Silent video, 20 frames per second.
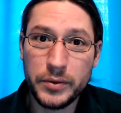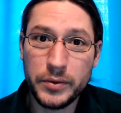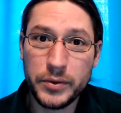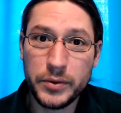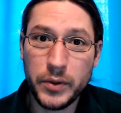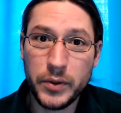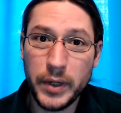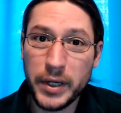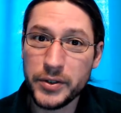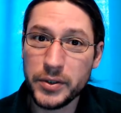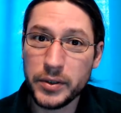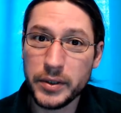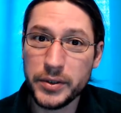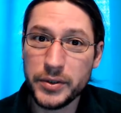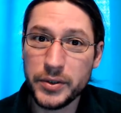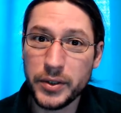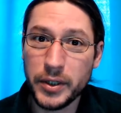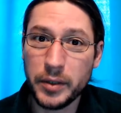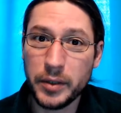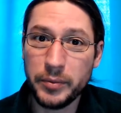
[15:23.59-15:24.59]
tarantulas
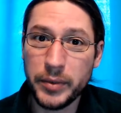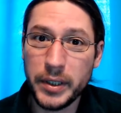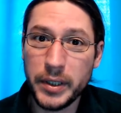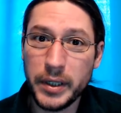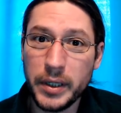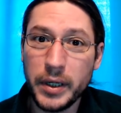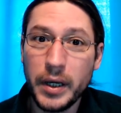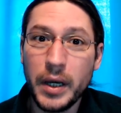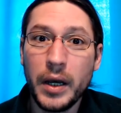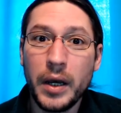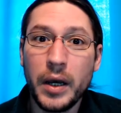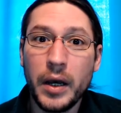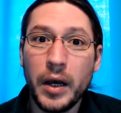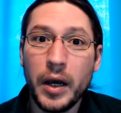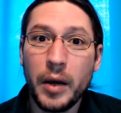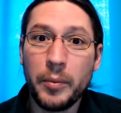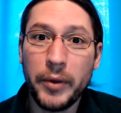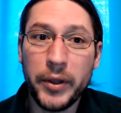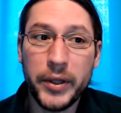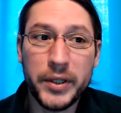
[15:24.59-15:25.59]
are going to be a
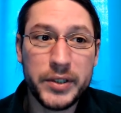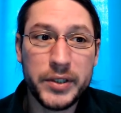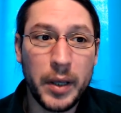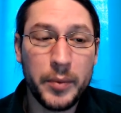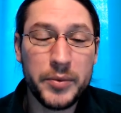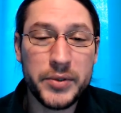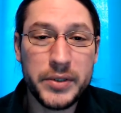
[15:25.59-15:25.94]
million times